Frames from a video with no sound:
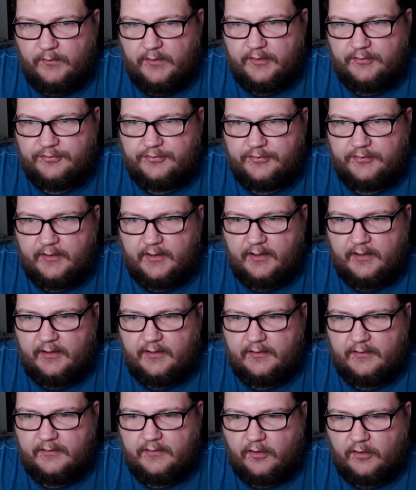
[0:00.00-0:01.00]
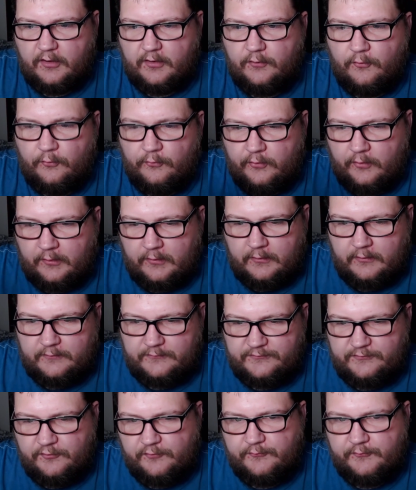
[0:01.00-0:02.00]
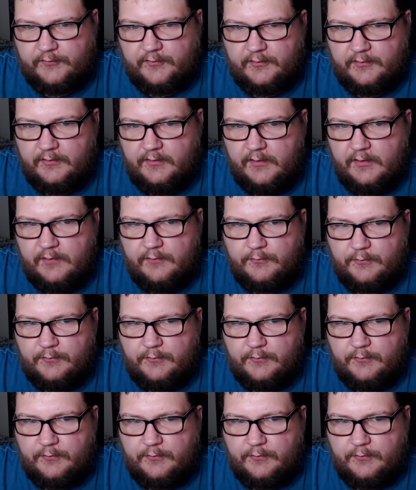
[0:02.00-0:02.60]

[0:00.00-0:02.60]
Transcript: with uh, Heart Gold, Heart Silver,